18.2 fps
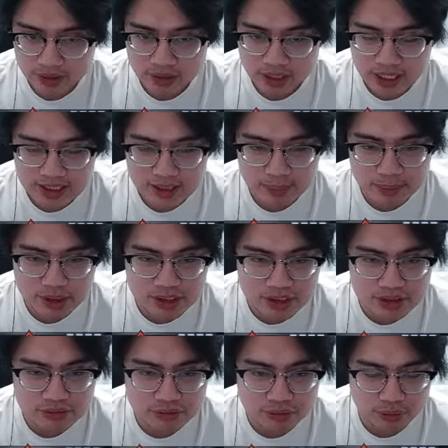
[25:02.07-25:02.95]
As a
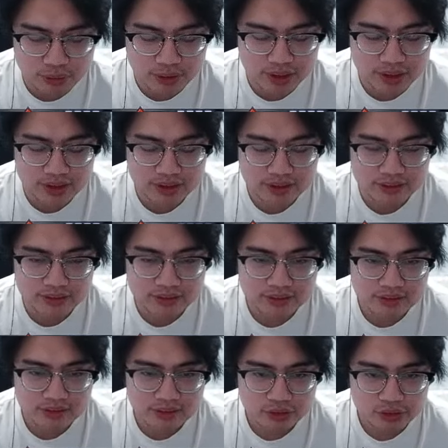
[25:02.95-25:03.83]
position 4,
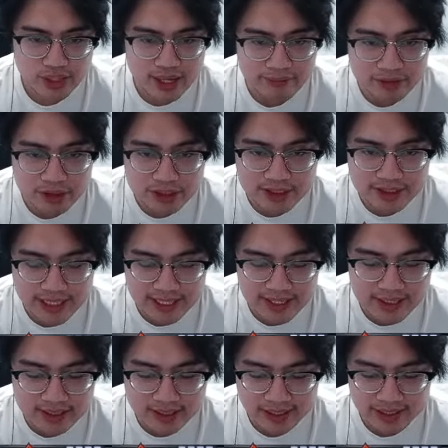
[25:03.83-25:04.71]
you have to stay
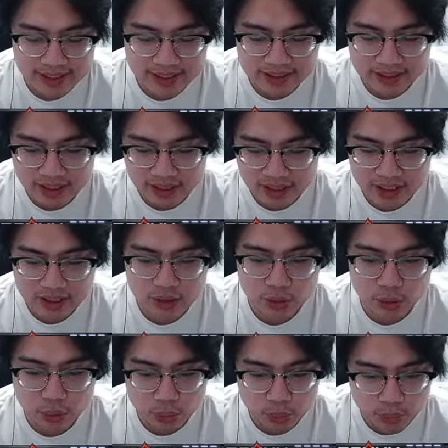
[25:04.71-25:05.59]
in lane and clear
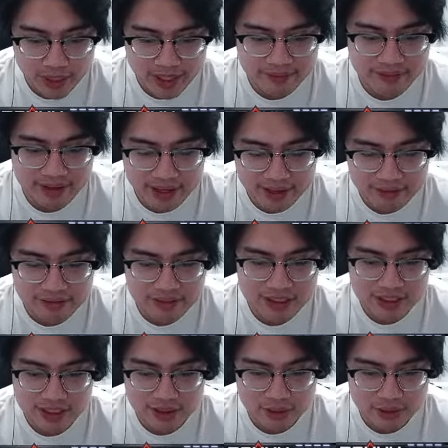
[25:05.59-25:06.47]
your wave every
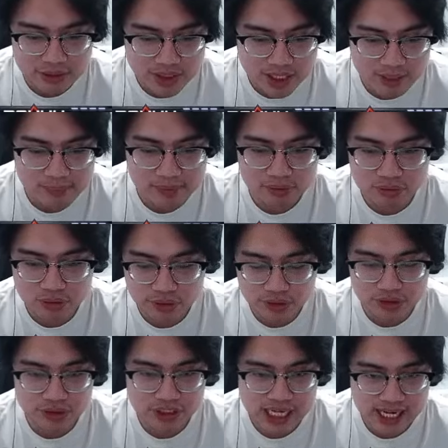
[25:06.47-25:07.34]
single time before
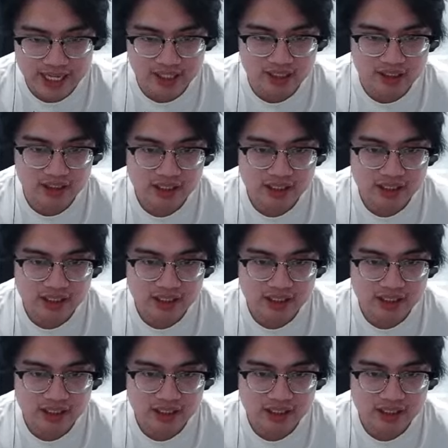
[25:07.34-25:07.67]
you gank.